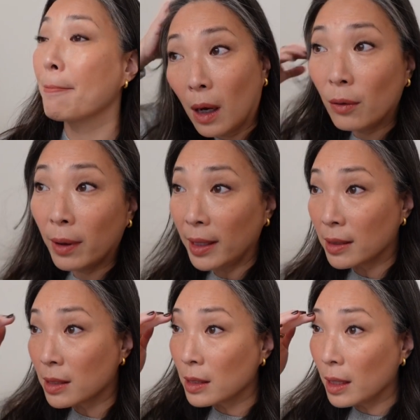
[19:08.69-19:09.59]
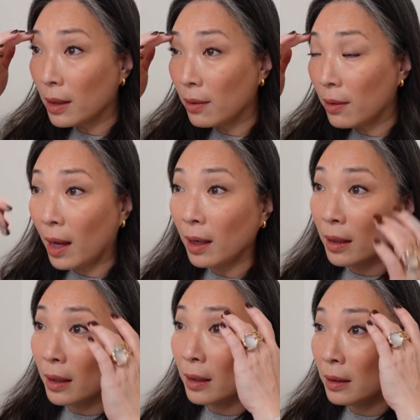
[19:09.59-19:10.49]
All right, and that
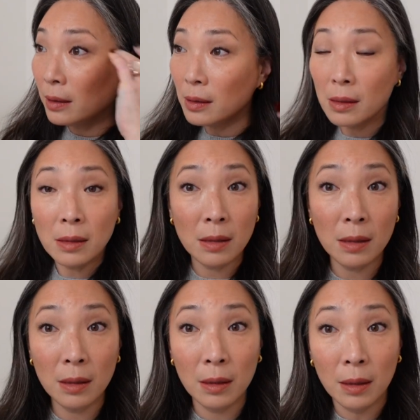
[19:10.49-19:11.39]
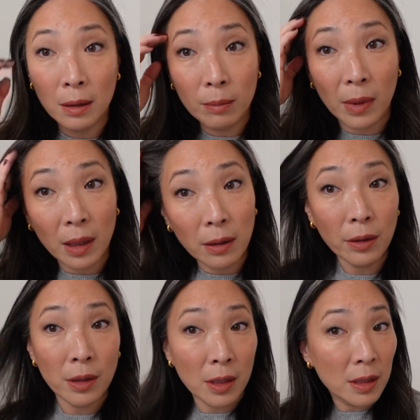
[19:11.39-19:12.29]
is my
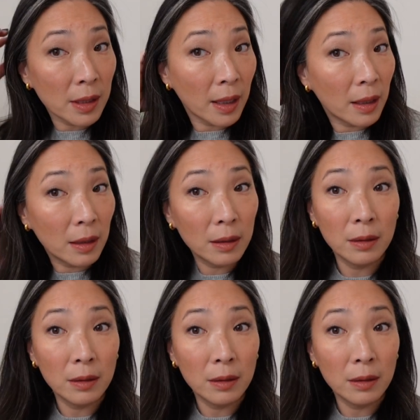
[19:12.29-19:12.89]
look today.